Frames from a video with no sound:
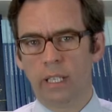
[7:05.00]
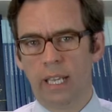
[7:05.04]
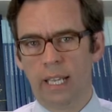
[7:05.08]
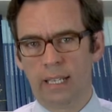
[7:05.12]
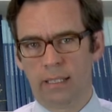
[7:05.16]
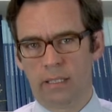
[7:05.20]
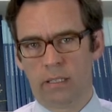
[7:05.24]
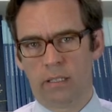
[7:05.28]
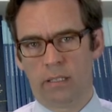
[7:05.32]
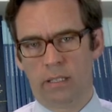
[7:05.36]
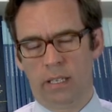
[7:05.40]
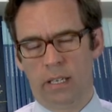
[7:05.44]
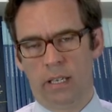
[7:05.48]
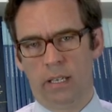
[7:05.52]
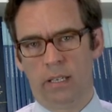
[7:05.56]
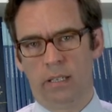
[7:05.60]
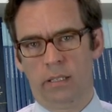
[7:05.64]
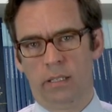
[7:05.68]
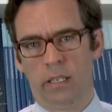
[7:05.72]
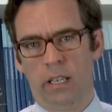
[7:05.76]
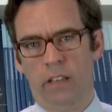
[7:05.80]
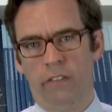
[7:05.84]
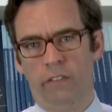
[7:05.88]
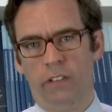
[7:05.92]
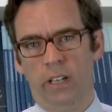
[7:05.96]

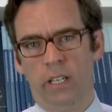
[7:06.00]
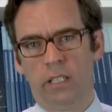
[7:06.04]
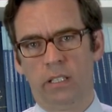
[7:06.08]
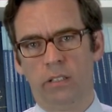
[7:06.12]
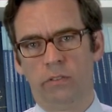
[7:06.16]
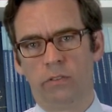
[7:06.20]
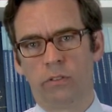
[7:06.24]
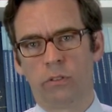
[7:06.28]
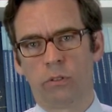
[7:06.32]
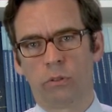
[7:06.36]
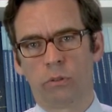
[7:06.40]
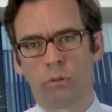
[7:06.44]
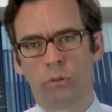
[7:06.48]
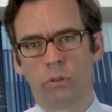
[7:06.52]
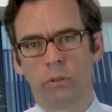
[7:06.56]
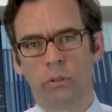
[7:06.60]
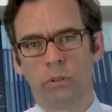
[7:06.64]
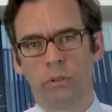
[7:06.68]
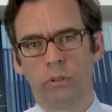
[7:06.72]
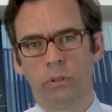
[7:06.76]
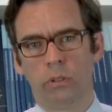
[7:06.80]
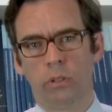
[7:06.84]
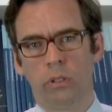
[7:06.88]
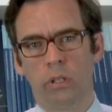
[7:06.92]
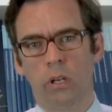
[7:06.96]
exercise effective
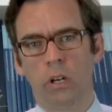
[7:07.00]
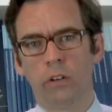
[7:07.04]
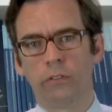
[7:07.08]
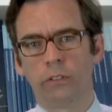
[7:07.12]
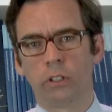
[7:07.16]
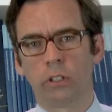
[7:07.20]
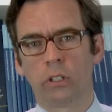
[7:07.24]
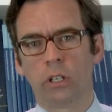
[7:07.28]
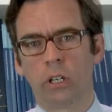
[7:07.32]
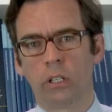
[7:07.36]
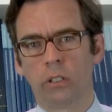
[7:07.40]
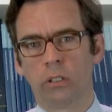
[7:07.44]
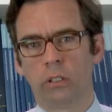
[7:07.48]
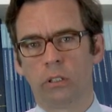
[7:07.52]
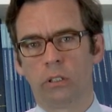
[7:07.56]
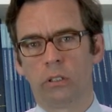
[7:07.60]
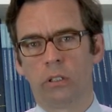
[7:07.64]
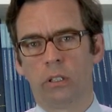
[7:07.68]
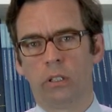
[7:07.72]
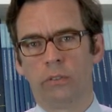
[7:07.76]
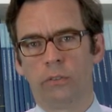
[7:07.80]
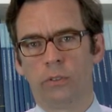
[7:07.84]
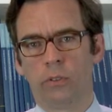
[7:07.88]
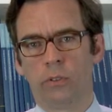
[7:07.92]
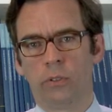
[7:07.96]
control of the conduct
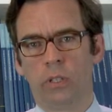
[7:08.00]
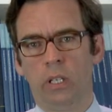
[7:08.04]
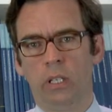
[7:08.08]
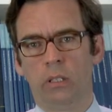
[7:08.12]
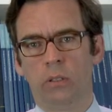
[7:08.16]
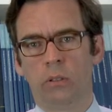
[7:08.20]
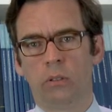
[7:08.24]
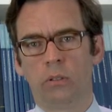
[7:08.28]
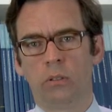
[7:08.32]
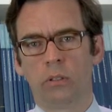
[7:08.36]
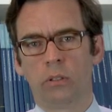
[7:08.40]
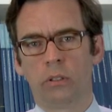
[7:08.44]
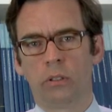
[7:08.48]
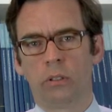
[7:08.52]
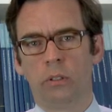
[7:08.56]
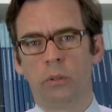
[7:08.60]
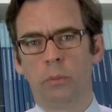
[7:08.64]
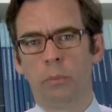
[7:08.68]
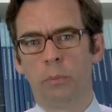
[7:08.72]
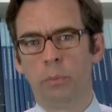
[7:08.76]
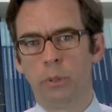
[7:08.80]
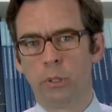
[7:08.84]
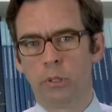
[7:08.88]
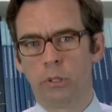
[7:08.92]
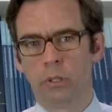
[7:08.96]
of the state organ
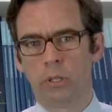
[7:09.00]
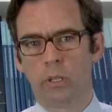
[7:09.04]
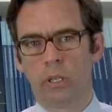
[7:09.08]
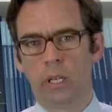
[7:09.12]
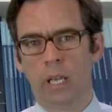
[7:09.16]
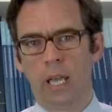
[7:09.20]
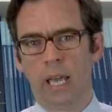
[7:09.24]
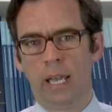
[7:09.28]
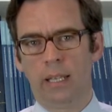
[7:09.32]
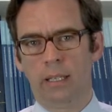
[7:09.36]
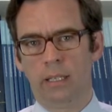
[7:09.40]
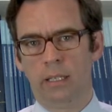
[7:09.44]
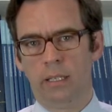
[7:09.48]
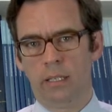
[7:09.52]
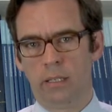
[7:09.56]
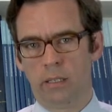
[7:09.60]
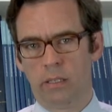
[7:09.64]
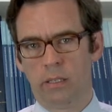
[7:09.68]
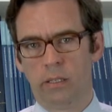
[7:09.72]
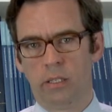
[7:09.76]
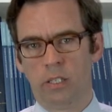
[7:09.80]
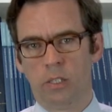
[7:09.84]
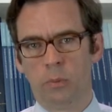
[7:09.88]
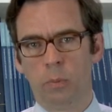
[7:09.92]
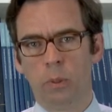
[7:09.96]
put at its
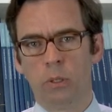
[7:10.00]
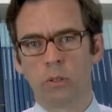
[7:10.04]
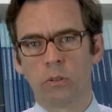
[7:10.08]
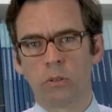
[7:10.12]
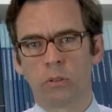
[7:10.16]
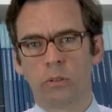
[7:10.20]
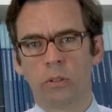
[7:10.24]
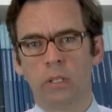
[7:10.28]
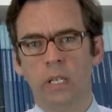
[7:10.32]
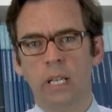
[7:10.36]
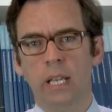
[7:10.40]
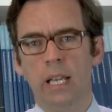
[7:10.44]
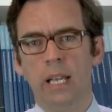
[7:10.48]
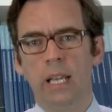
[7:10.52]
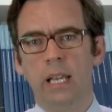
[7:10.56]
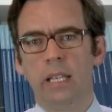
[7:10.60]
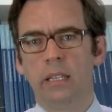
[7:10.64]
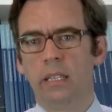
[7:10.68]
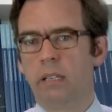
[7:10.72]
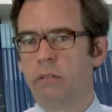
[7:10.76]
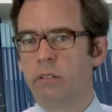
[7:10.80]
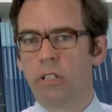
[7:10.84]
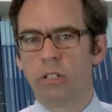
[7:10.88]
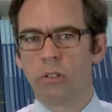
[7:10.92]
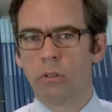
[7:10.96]
disposal,
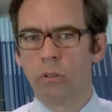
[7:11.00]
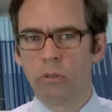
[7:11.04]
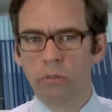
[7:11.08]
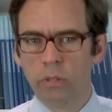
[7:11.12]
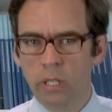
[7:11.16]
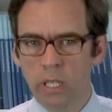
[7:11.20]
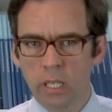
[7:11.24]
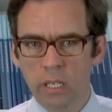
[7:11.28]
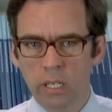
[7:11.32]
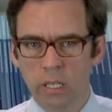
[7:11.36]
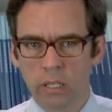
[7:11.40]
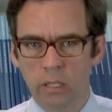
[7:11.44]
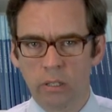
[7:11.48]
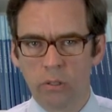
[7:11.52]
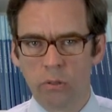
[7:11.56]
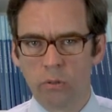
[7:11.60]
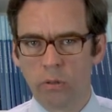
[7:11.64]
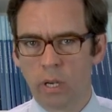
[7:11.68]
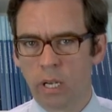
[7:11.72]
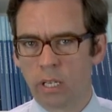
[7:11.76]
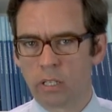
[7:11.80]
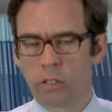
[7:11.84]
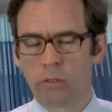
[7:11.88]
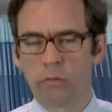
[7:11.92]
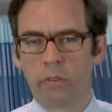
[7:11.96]
there is no need to
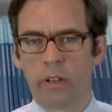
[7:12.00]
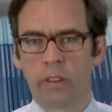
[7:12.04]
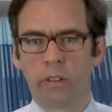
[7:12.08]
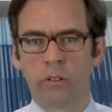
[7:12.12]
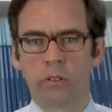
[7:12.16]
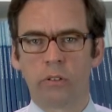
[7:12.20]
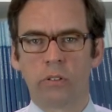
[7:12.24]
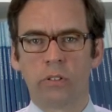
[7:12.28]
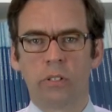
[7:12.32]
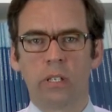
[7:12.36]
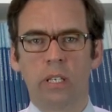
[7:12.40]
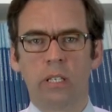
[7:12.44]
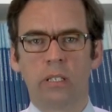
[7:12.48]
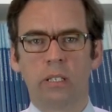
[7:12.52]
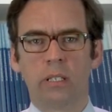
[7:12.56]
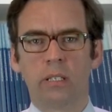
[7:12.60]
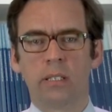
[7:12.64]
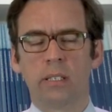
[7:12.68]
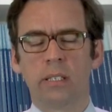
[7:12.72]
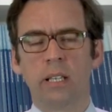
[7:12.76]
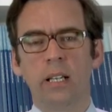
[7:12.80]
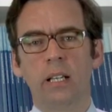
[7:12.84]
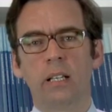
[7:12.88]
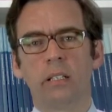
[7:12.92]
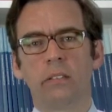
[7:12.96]
ask whether the state
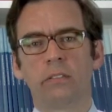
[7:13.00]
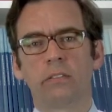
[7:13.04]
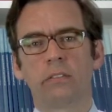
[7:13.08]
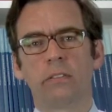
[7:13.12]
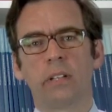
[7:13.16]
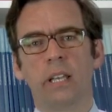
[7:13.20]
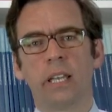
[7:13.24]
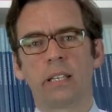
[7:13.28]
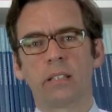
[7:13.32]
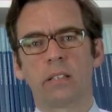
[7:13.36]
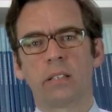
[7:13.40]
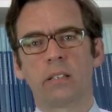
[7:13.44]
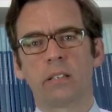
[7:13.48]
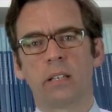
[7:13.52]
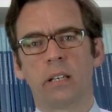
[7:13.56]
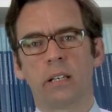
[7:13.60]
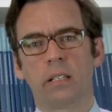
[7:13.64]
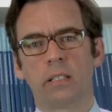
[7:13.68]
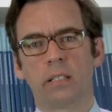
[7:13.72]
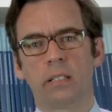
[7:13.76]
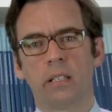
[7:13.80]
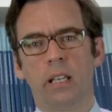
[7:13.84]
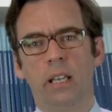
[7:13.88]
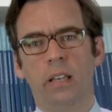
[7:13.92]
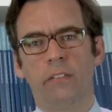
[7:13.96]
itself
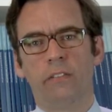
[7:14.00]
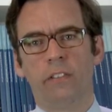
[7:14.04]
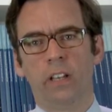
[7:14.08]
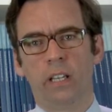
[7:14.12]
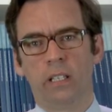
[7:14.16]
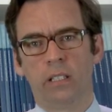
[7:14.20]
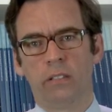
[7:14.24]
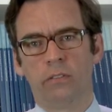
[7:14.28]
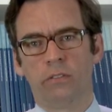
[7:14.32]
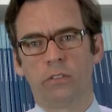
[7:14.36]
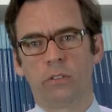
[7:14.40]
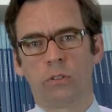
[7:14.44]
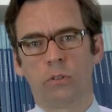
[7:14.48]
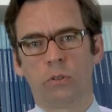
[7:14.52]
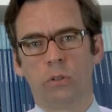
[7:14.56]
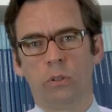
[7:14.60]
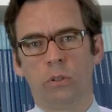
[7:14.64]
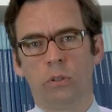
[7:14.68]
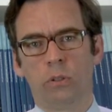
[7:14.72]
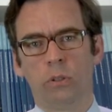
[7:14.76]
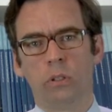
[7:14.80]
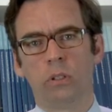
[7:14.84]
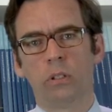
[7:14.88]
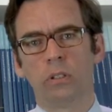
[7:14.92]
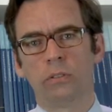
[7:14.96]
exercised effective
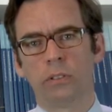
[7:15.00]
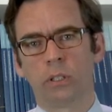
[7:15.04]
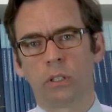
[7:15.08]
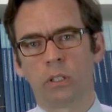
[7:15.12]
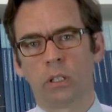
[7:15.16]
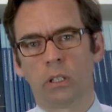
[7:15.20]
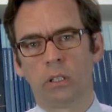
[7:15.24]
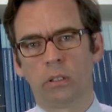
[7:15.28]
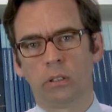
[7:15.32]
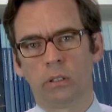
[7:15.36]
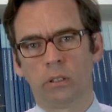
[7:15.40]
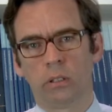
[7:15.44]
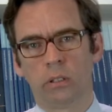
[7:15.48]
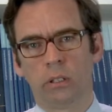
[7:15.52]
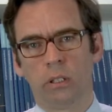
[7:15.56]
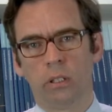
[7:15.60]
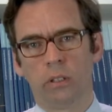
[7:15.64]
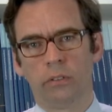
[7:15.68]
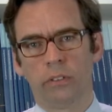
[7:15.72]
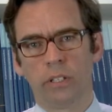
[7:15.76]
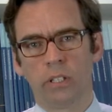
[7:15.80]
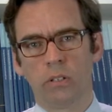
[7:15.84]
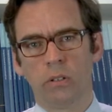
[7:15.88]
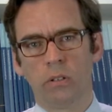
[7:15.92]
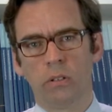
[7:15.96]
control over the conduct
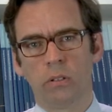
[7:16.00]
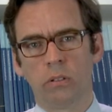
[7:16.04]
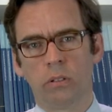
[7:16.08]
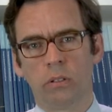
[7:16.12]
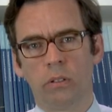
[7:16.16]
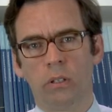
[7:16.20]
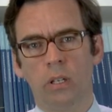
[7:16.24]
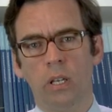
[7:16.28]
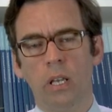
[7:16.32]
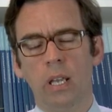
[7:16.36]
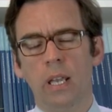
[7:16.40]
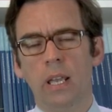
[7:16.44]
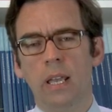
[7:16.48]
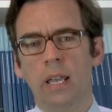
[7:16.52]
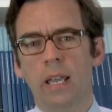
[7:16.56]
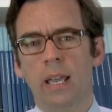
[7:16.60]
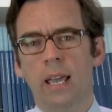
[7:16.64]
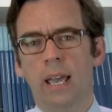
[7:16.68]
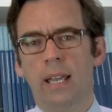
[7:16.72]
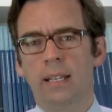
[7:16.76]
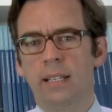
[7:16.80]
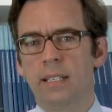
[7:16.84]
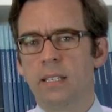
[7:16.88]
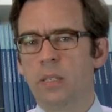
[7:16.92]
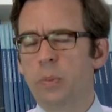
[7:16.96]
of its organ.
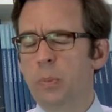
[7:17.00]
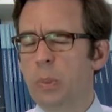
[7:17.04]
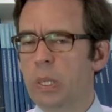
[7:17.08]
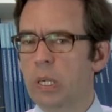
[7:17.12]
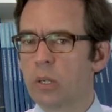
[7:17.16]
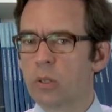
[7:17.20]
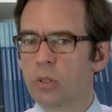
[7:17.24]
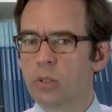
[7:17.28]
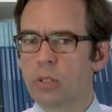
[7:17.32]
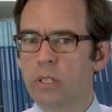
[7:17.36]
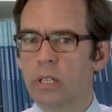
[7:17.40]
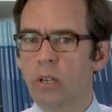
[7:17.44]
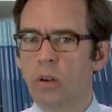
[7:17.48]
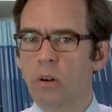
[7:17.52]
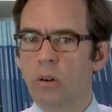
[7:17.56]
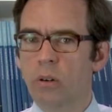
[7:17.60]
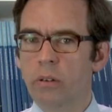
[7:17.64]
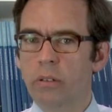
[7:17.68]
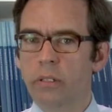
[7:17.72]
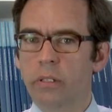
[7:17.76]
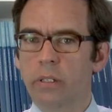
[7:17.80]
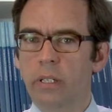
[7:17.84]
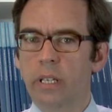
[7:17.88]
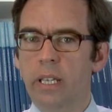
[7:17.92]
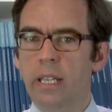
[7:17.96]
And this is because the
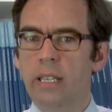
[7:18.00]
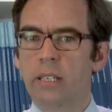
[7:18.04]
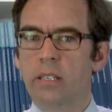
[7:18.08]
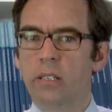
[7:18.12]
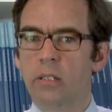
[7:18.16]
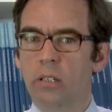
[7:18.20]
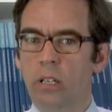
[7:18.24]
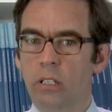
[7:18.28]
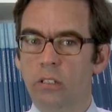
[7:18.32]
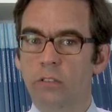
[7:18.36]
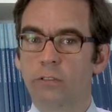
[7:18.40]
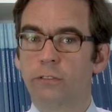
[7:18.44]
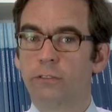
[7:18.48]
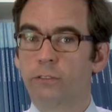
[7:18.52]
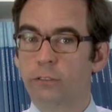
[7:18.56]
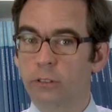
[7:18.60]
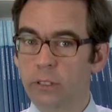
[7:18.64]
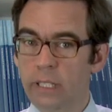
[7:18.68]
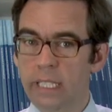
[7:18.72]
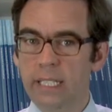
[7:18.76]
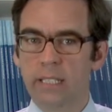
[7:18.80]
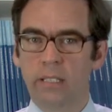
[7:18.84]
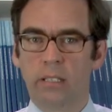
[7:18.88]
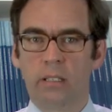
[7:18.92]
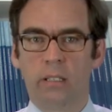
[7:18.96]
organ is not
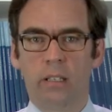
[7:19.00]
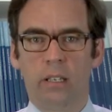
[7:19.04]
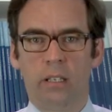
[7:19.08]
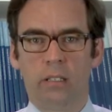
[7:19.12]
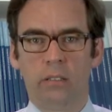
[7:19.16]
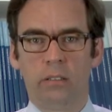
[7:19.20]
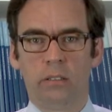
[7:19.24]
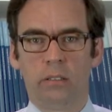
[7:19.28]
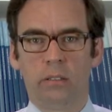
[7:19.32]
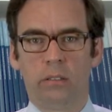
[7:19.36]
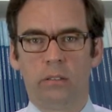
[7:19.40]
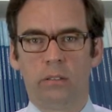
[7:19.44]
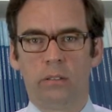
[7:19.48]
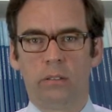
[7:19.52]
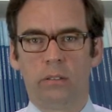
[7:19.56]
fully seconded